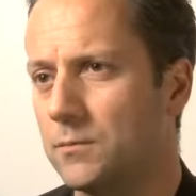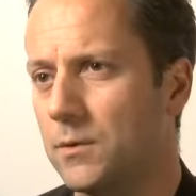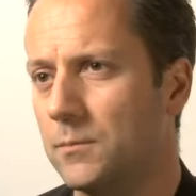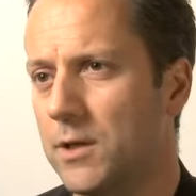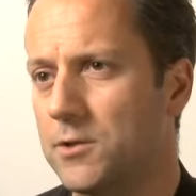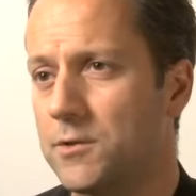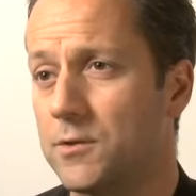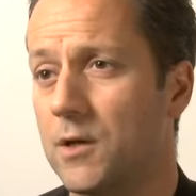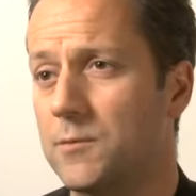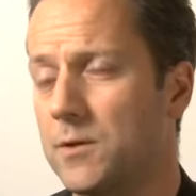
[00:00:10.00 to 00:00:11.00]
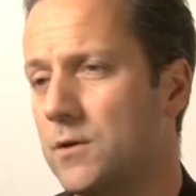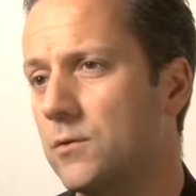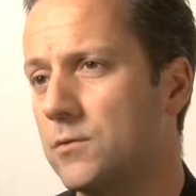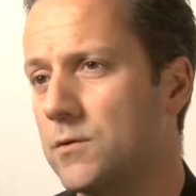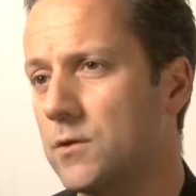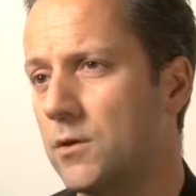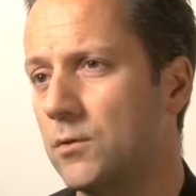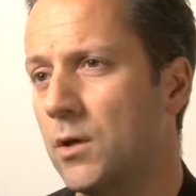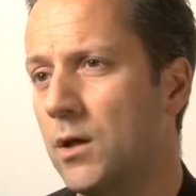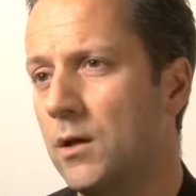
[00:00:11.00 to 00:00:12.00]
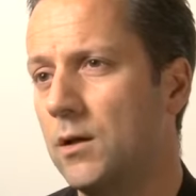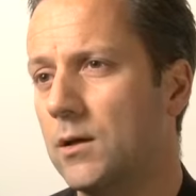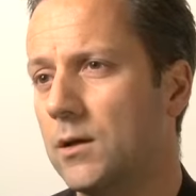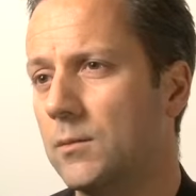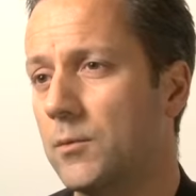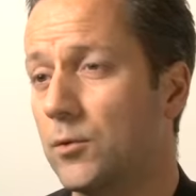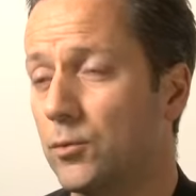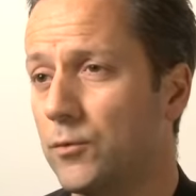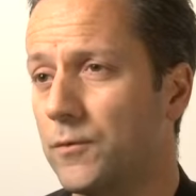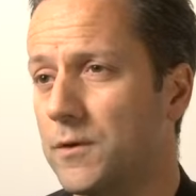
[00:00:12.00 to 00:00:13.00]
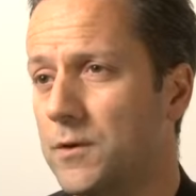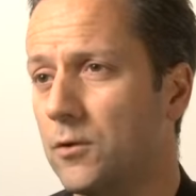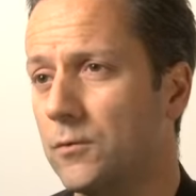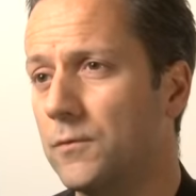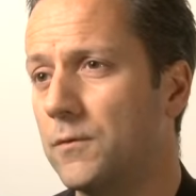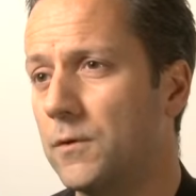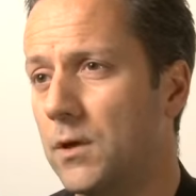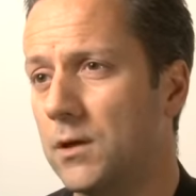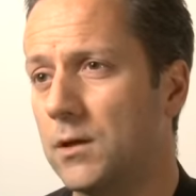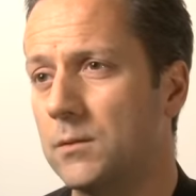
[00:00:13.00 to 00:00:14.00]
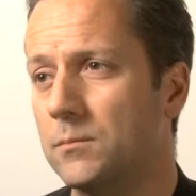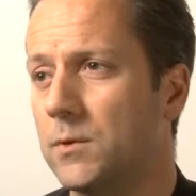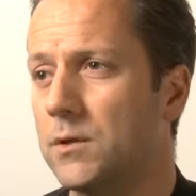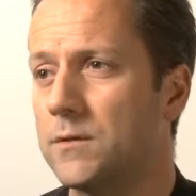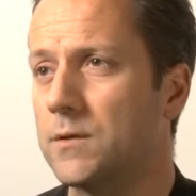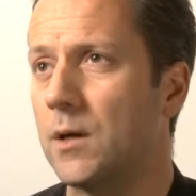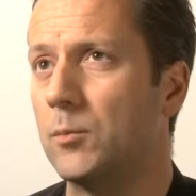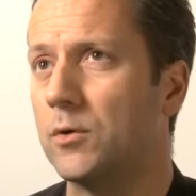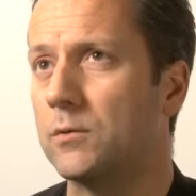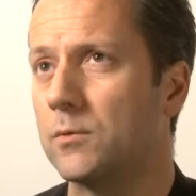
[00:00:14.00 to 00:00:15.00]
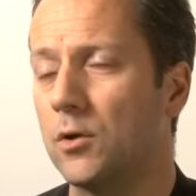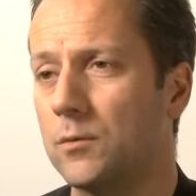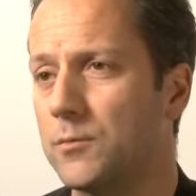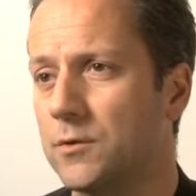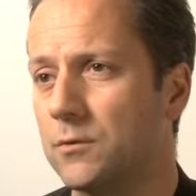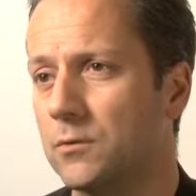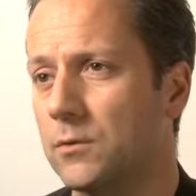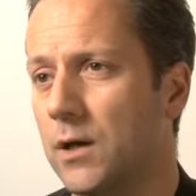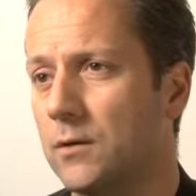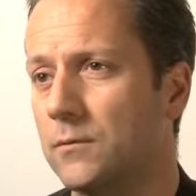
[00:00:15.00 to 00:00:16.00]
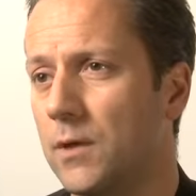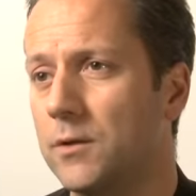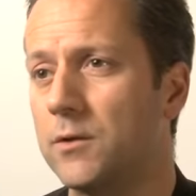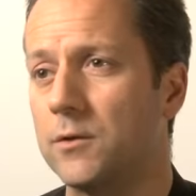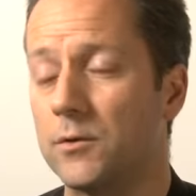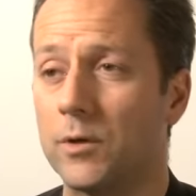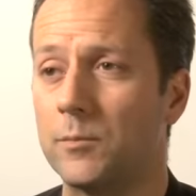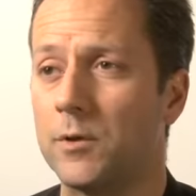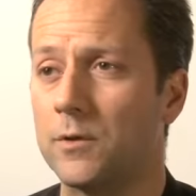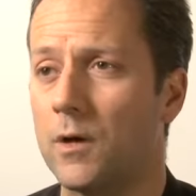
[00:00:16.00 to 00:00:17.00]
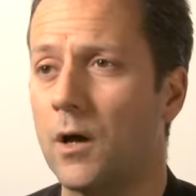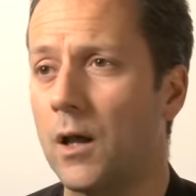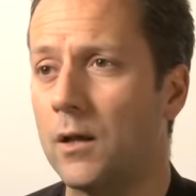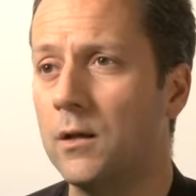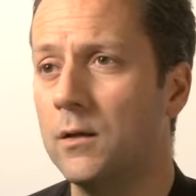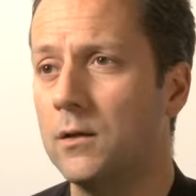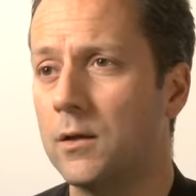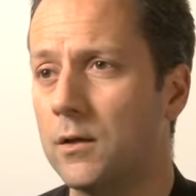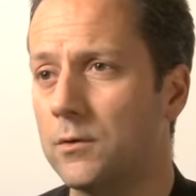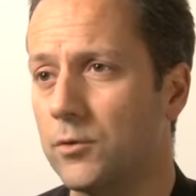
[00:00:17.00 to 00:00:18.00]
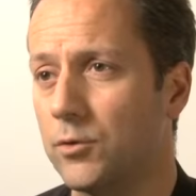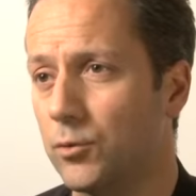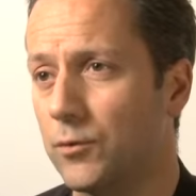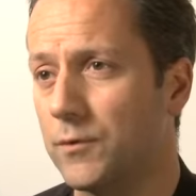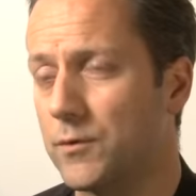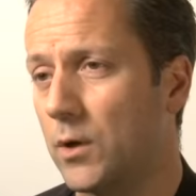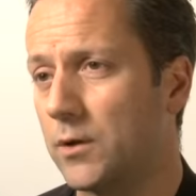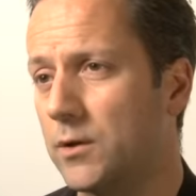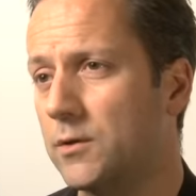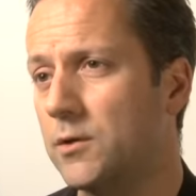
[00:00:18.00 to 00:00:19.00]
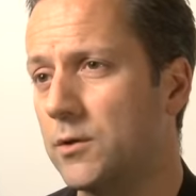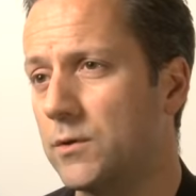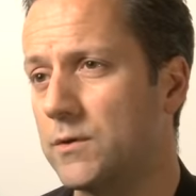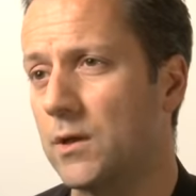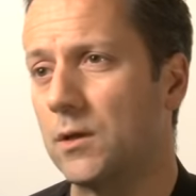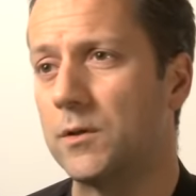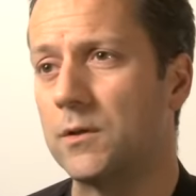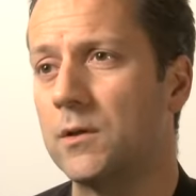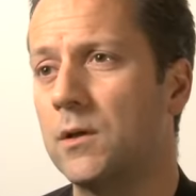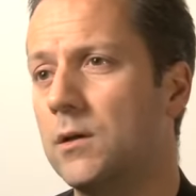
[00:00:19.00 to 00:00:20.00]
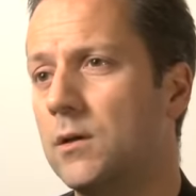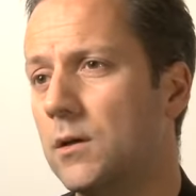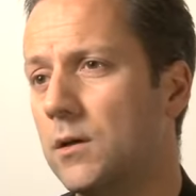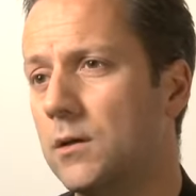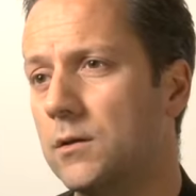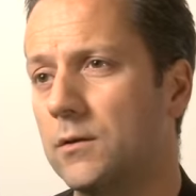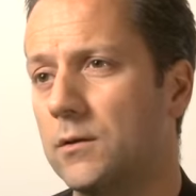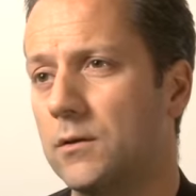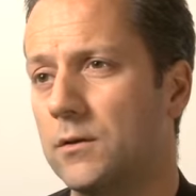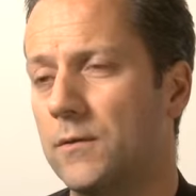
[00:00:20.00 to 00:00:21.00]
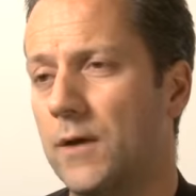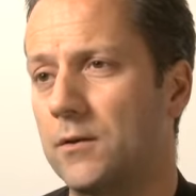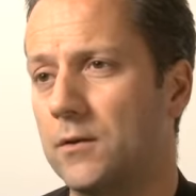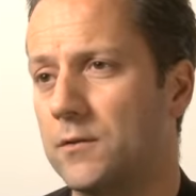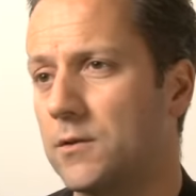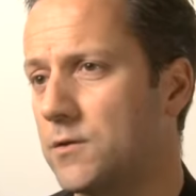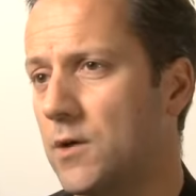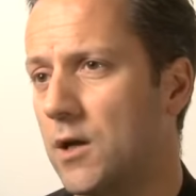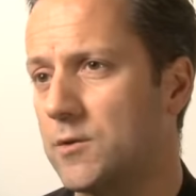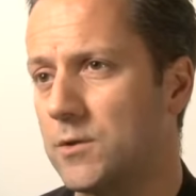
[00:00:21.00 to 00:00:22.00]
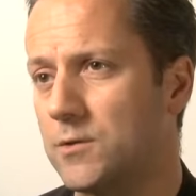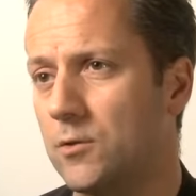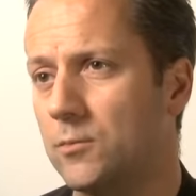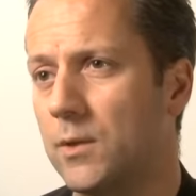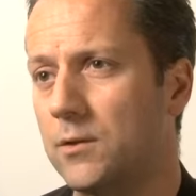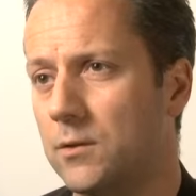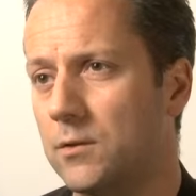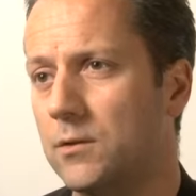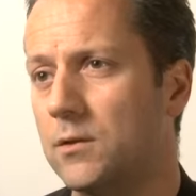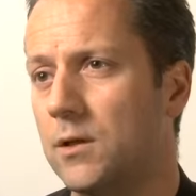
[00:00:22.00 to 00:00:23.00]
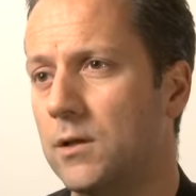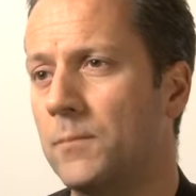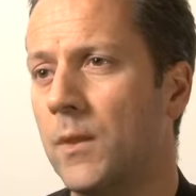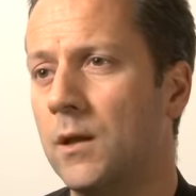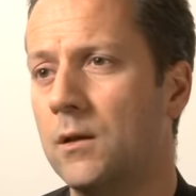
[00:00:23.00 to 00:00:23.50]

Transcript: a major seismic zone, so the roof itself is up on columns that are around 18 to 20 metres high, and the roof is one continuous element. And the fact that it's in a seismic zone meant that the